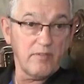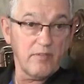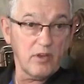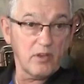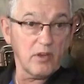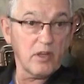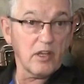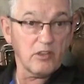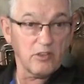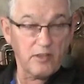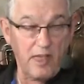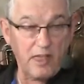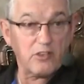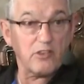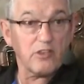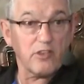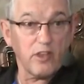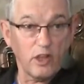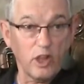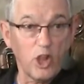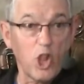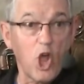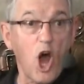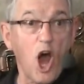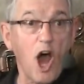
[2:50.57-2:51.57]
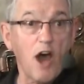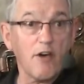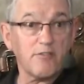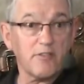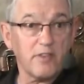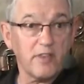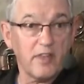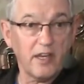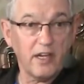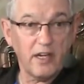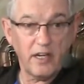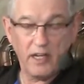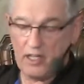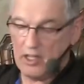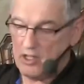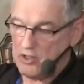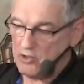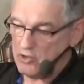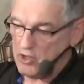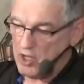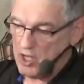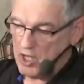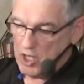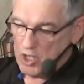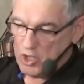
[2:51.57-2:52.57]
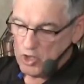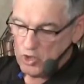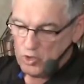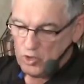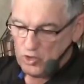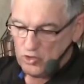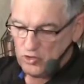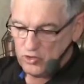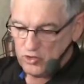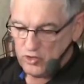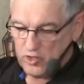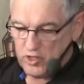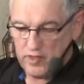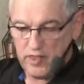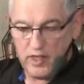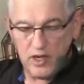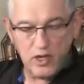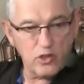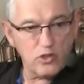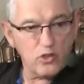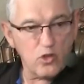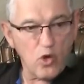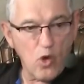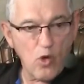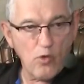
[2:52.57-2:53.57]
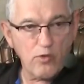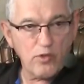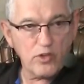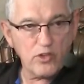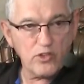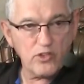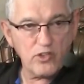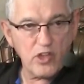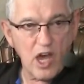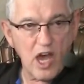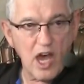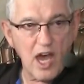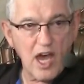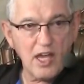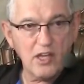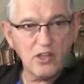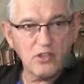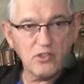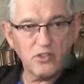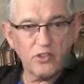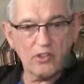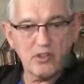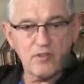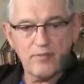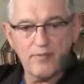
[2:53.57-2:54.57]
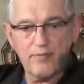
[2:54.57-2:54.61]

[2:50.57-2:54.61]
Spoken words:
Okay, so that's the loft that it is. You can see that it's oversized.